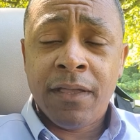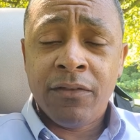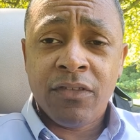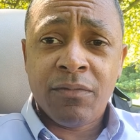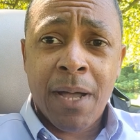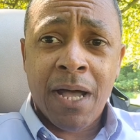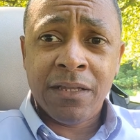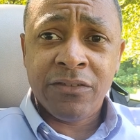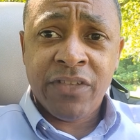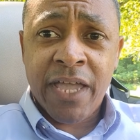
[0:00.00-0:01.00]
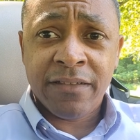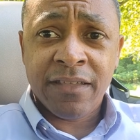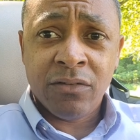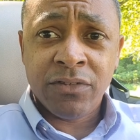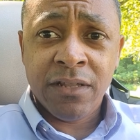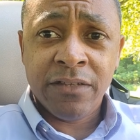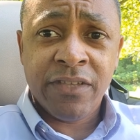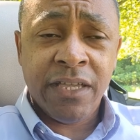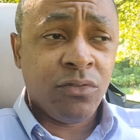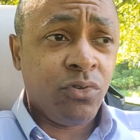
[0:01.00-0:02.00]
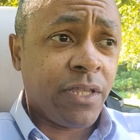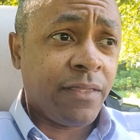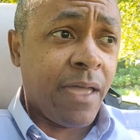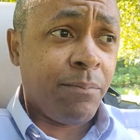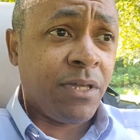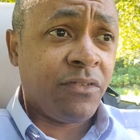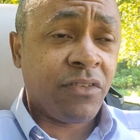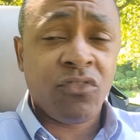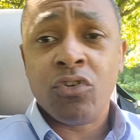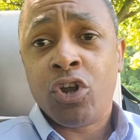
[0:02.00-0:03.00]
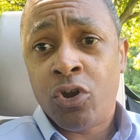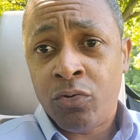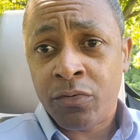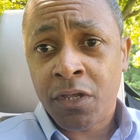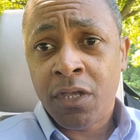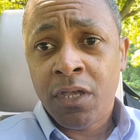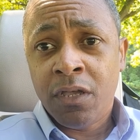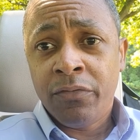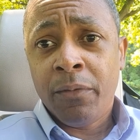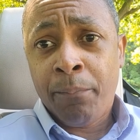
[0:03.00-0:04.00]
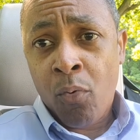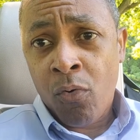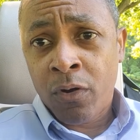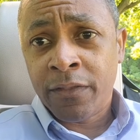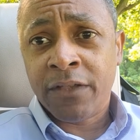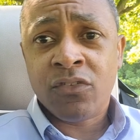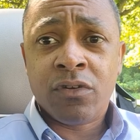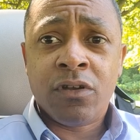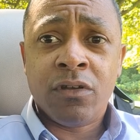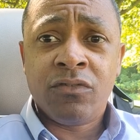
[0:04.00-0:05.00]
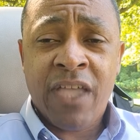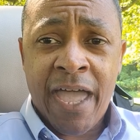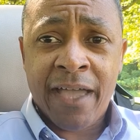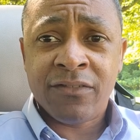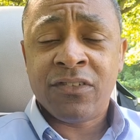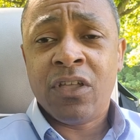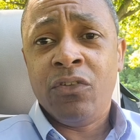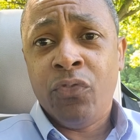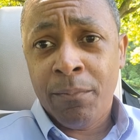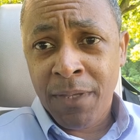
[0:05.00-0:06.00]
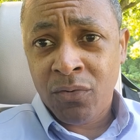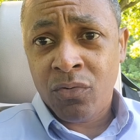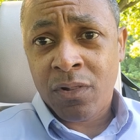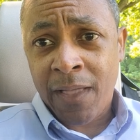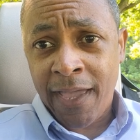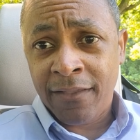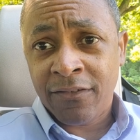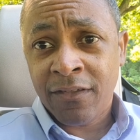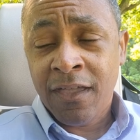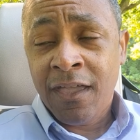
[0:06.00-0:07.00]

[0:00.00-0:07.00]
There's this mileage tax out there. Let's take a look at that because that's going to hurt the poor. That's going to tax the middle class.